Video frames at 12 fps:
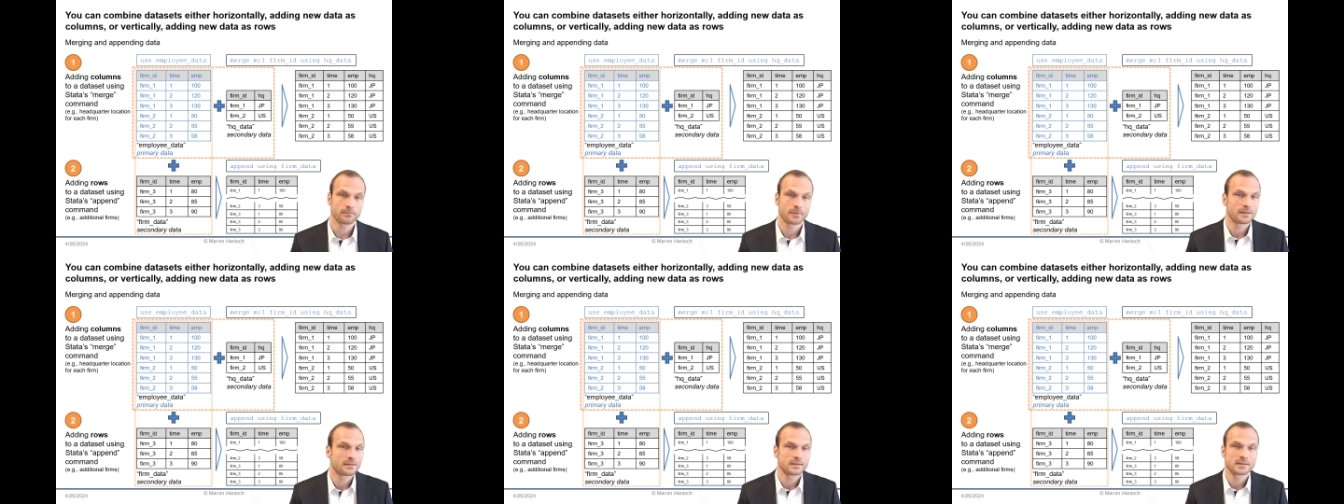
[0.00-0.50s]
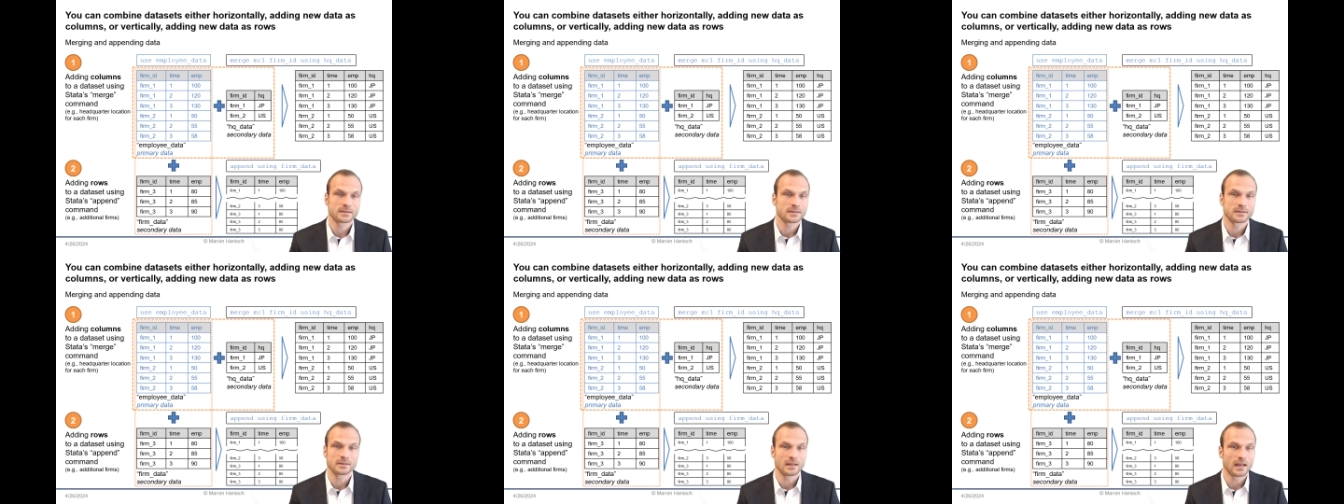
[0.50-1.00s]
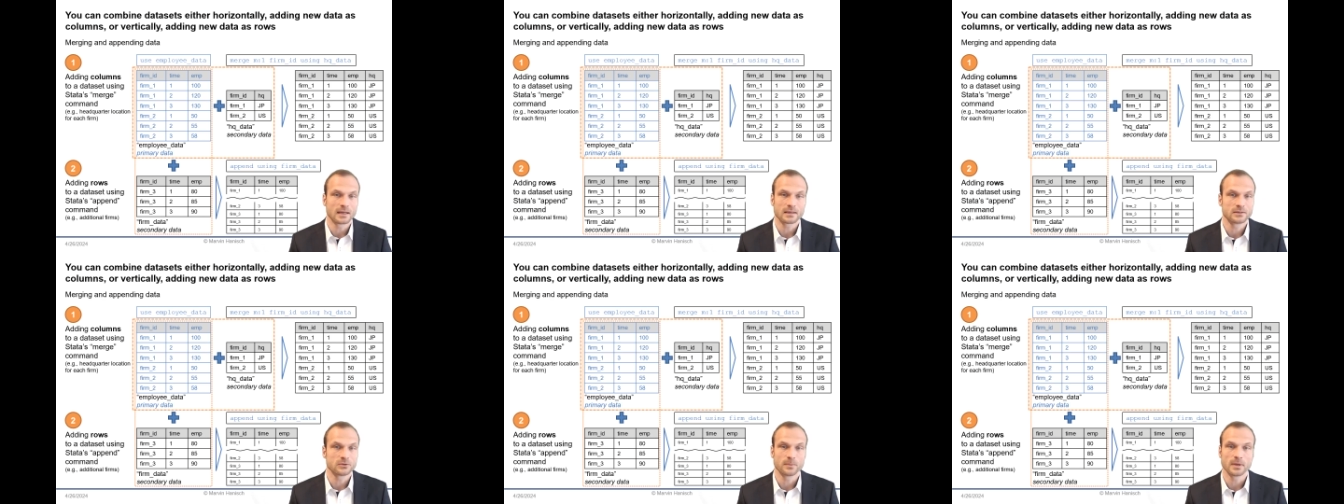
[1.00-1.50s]
but this is
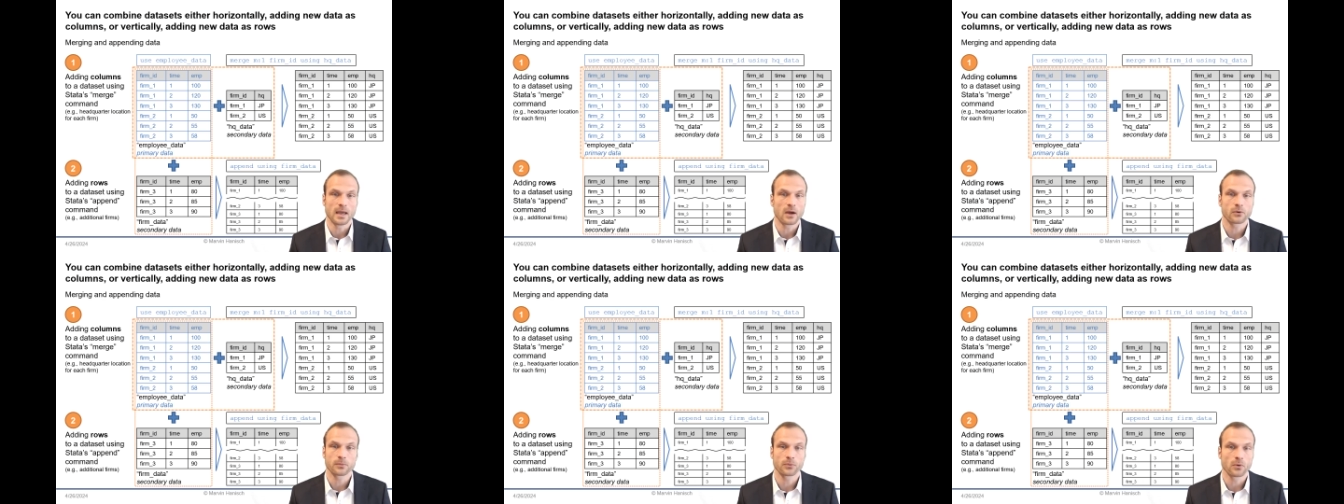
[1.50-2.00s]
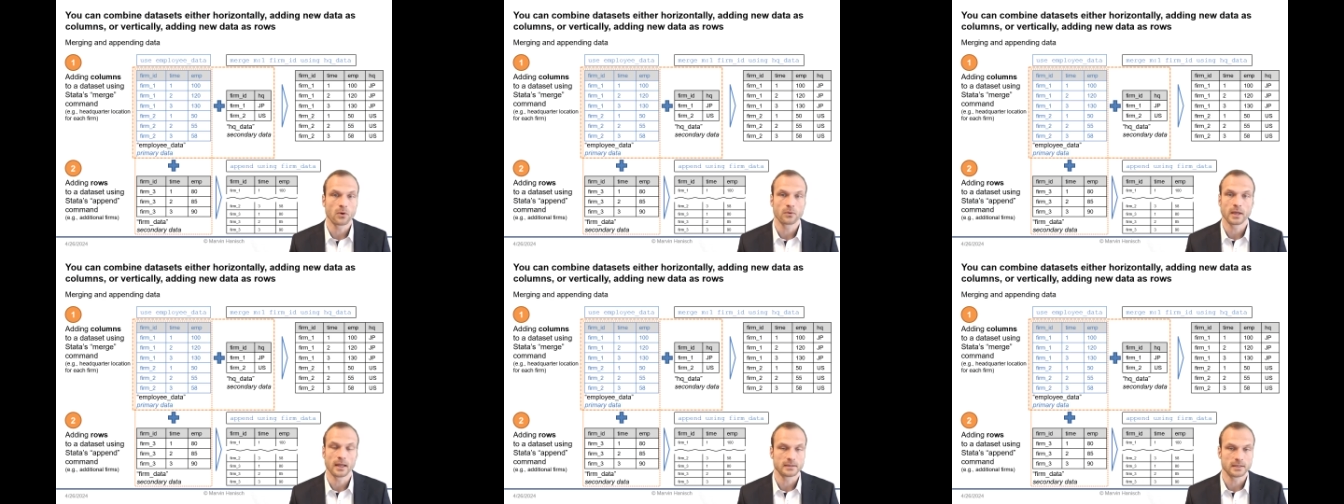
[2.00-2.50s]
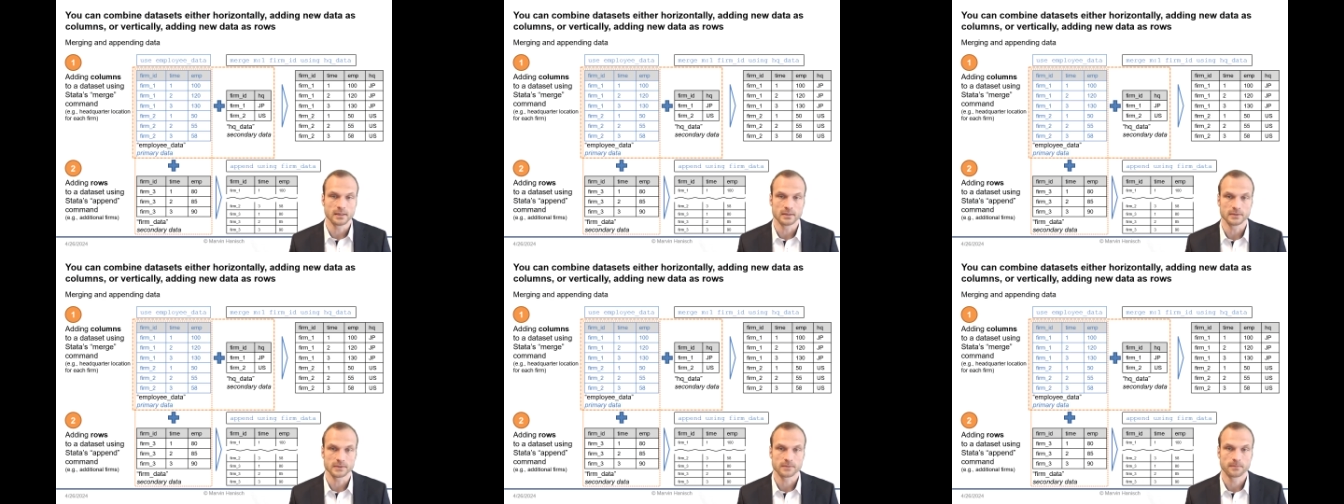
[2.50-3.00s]
likely to be error prone and
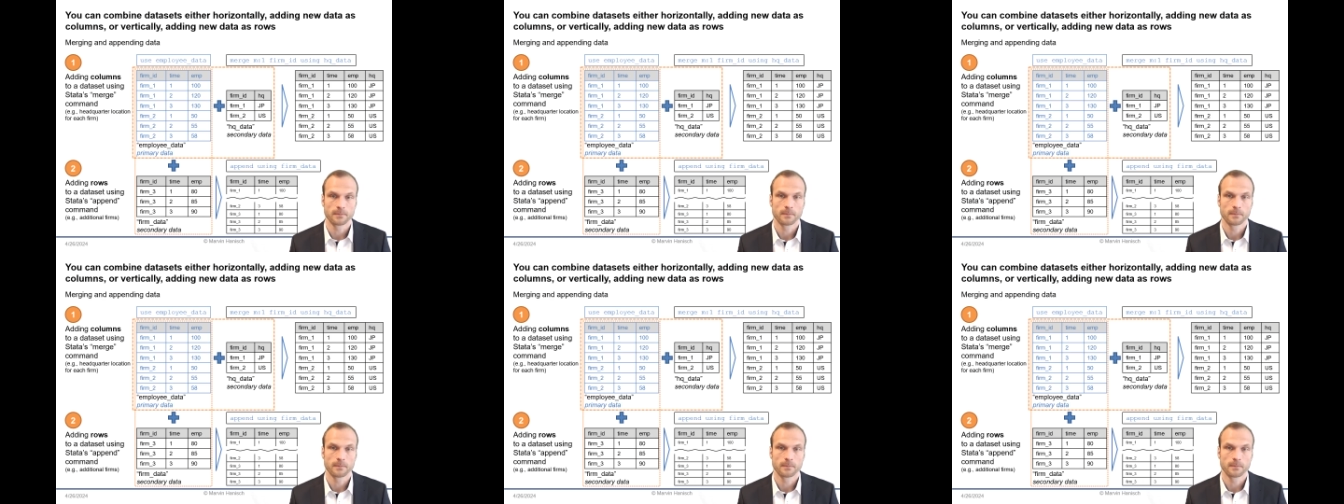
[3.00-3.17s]
tedious.